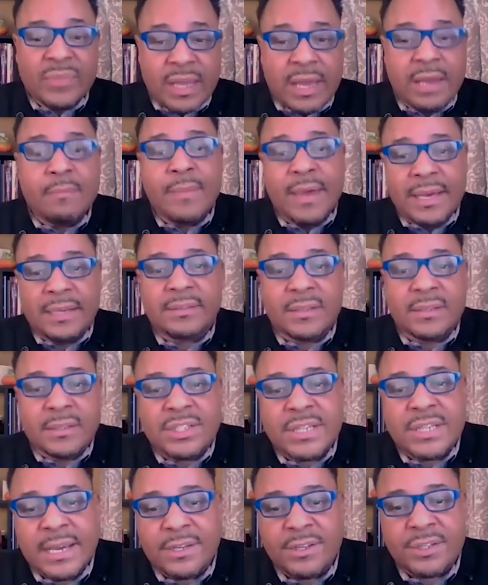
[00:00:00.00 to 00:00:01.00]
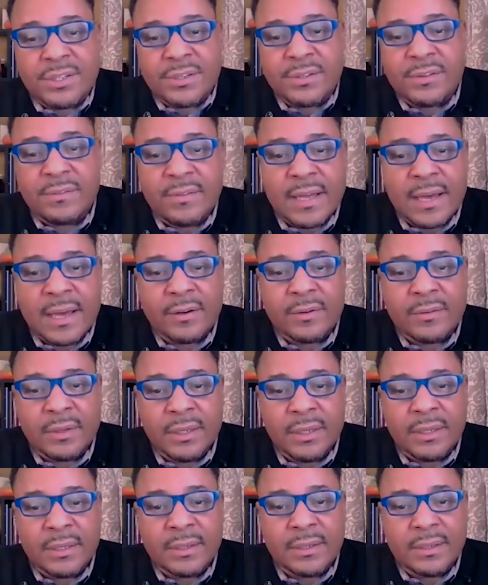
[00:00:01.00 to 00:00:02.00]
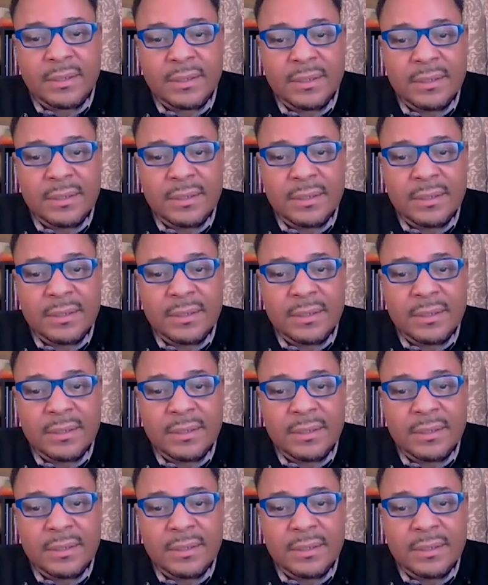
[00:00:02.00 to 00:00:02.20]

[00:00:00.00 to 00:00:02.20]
and make the changes that are needed.